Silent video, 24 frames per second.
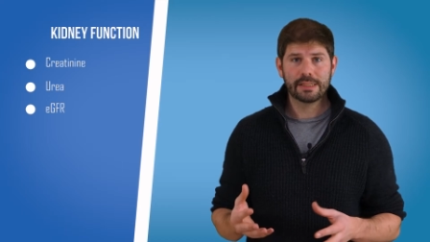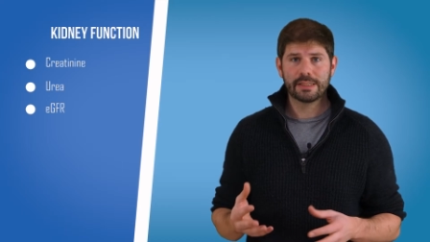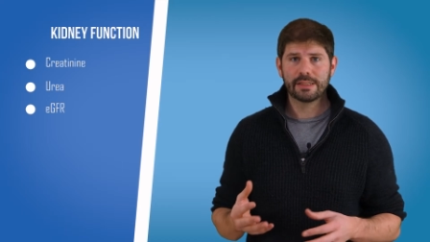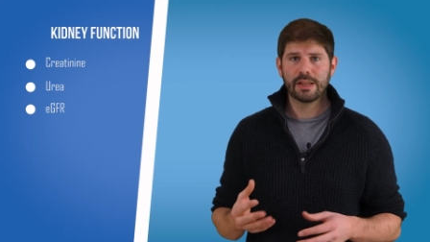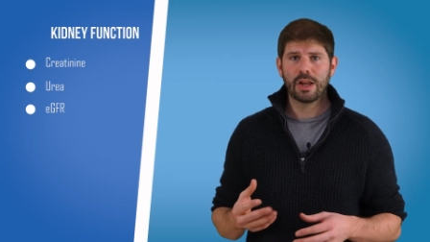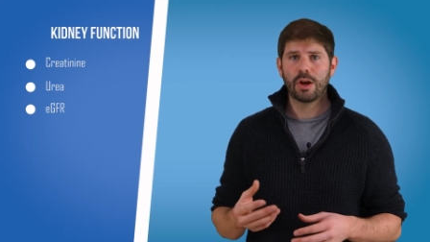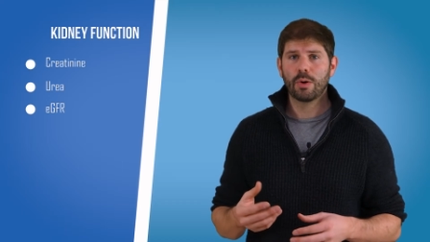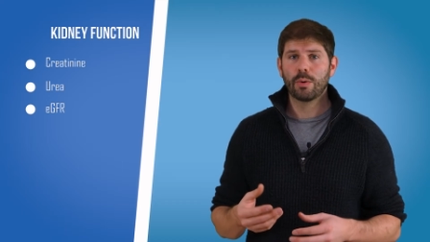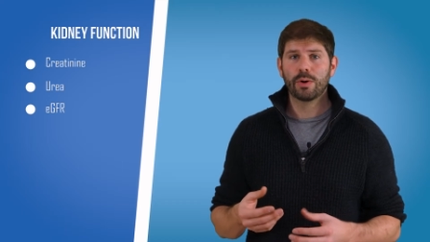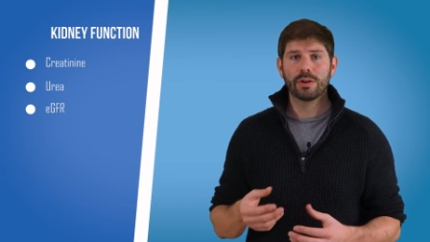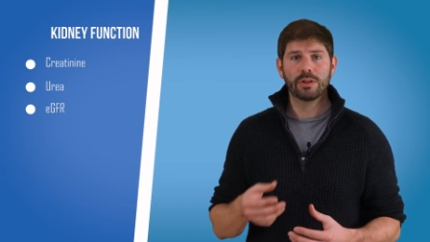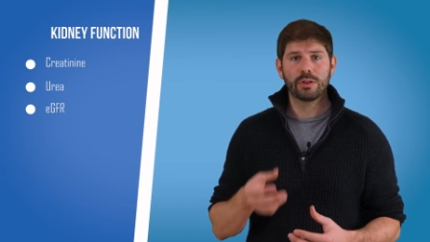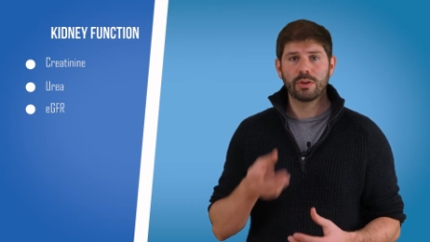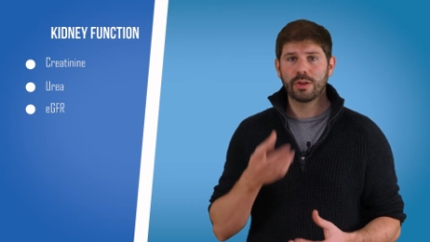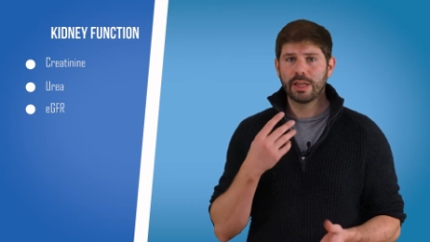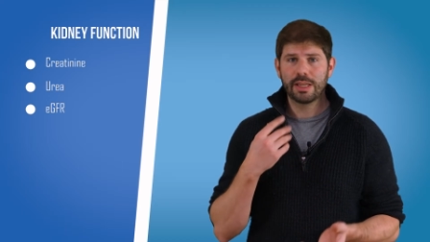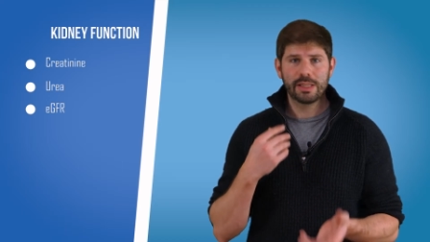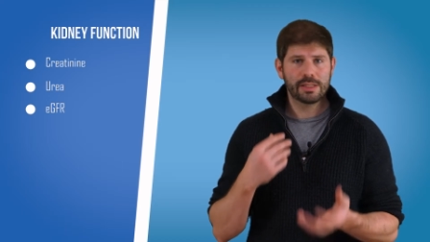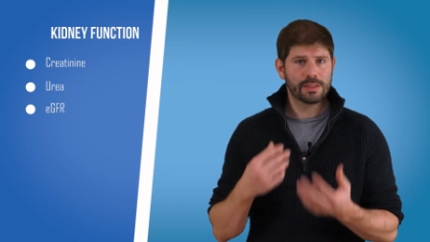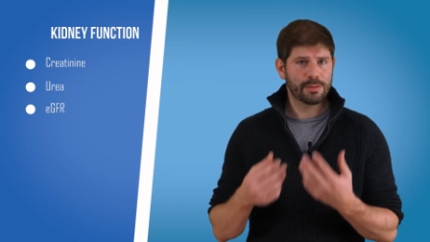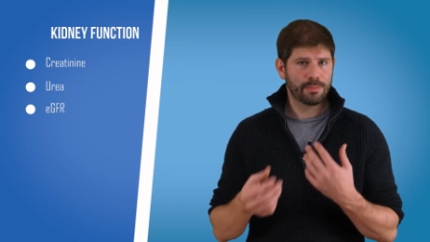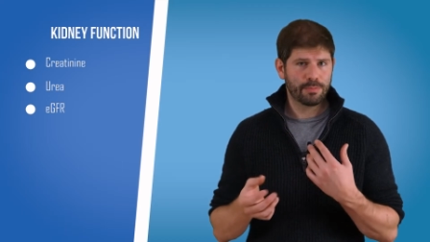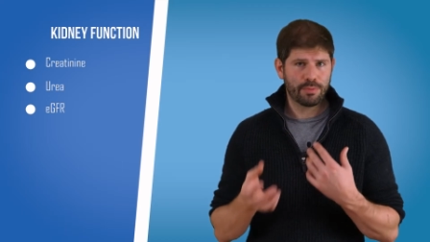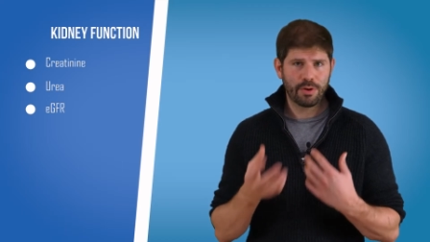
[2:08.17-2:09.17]
So when you
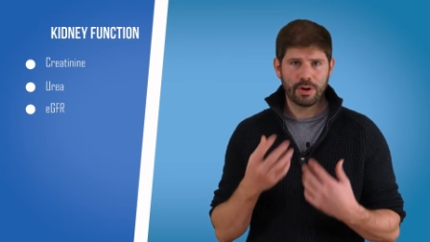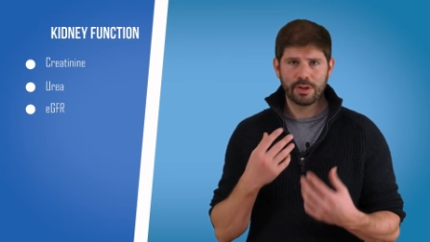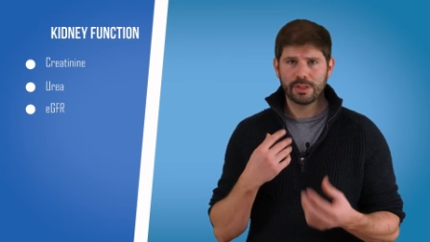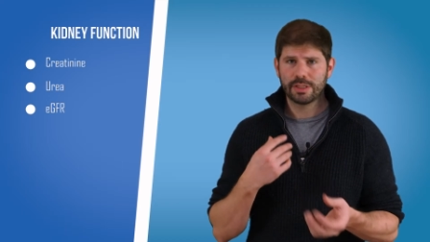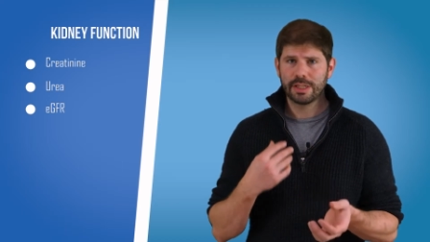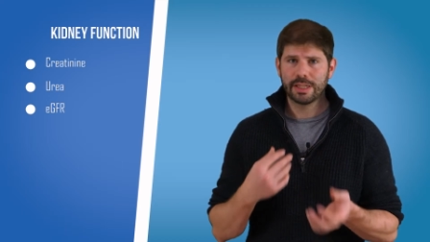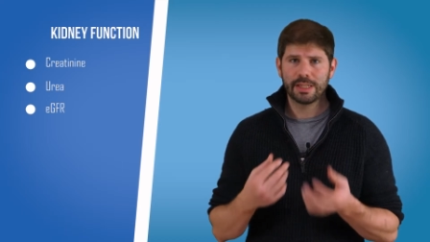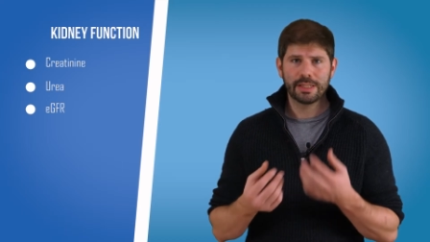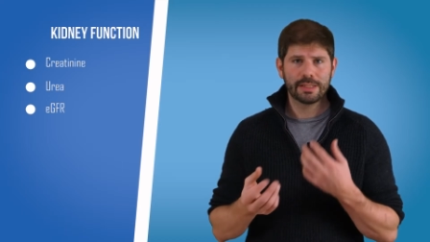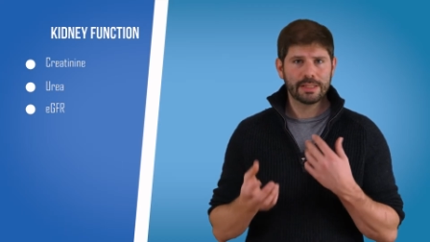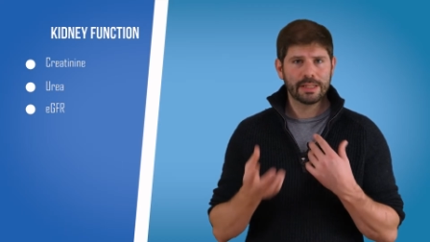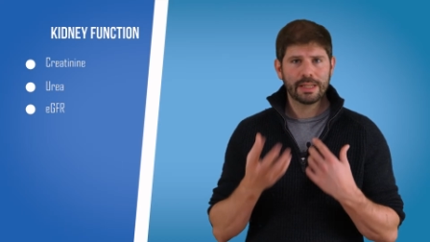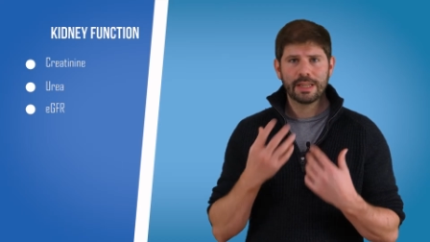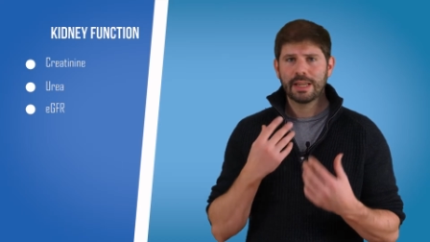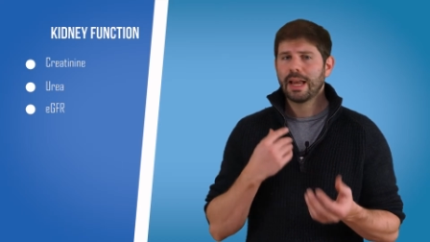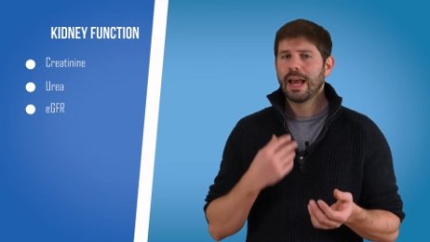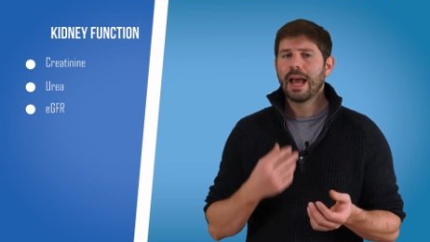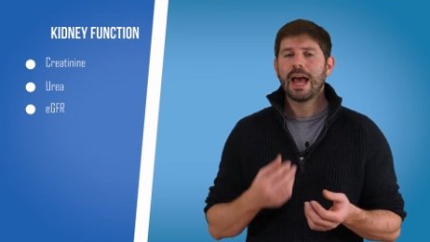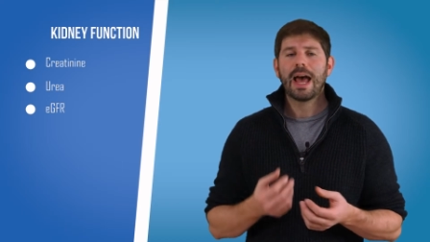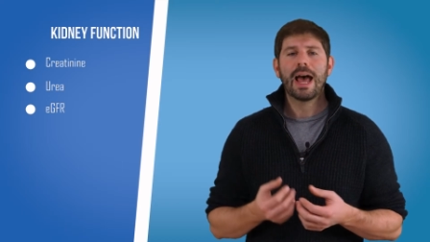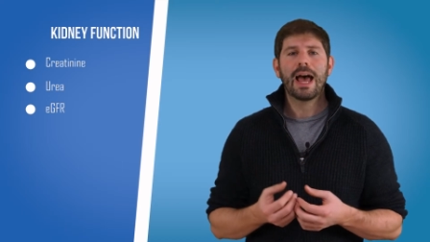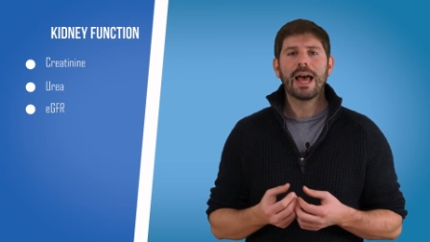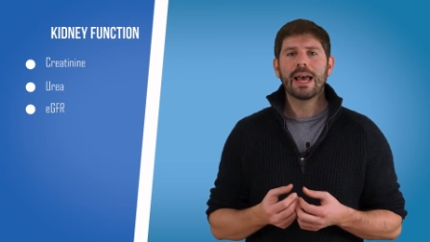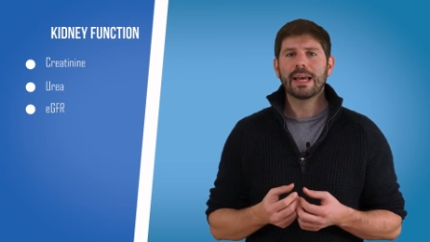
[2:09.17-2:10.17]
eat some protein
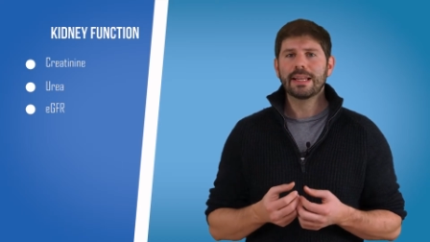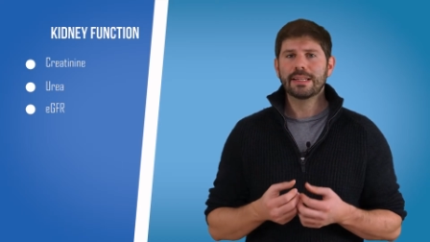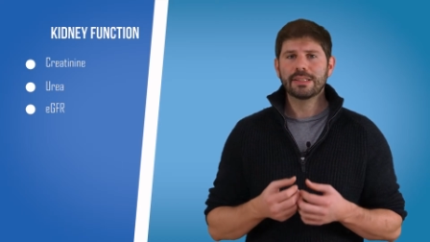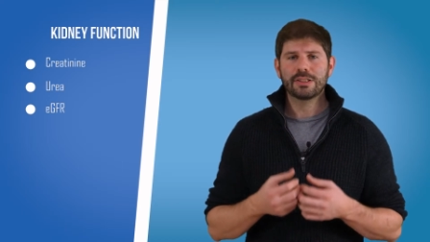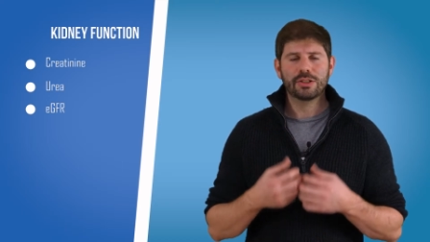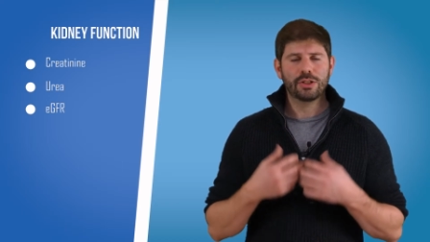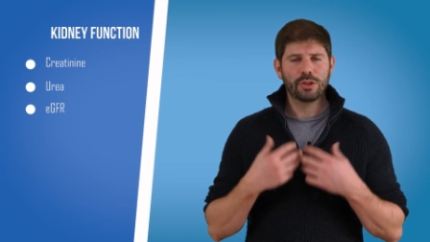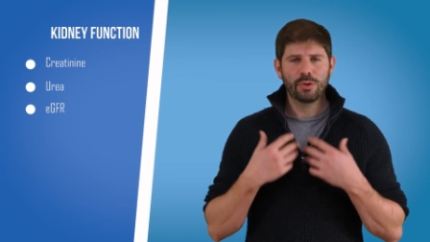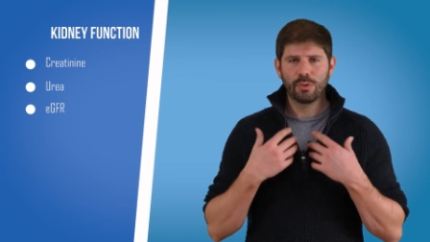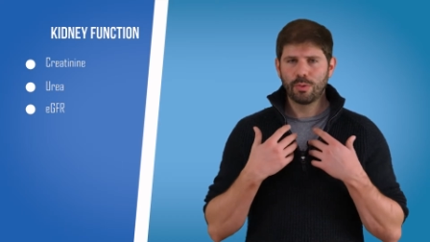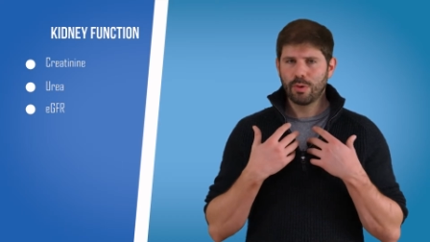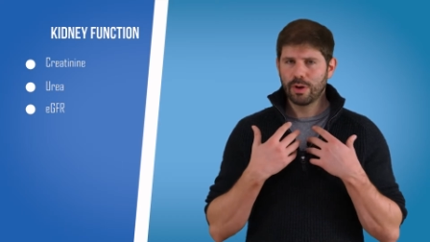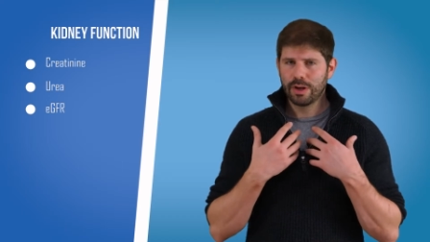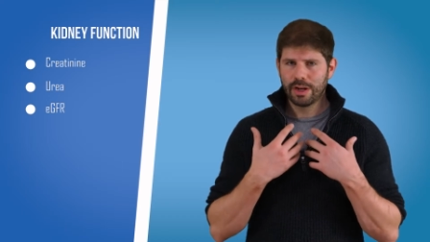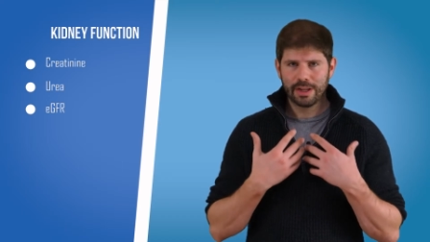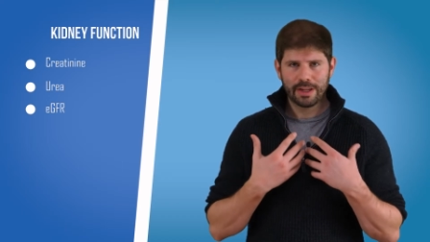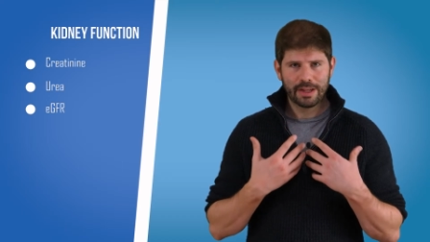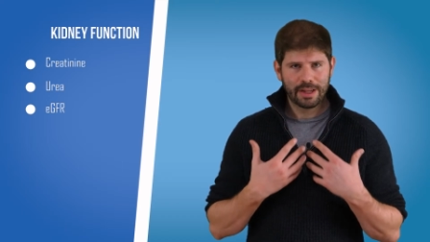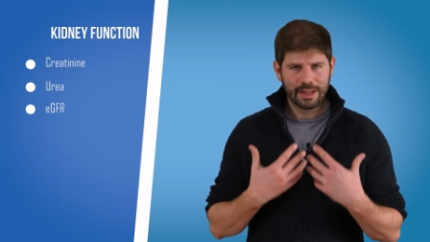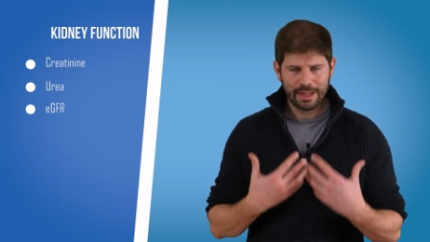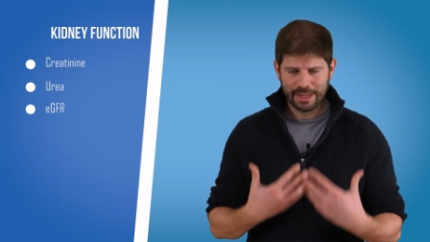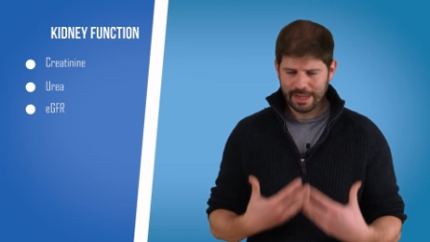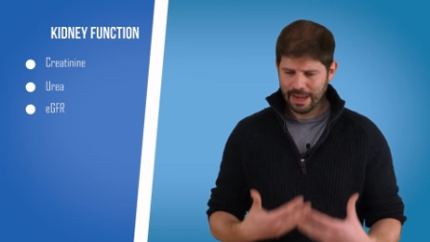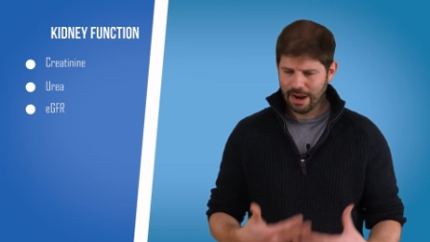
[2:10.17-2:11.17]
and you want to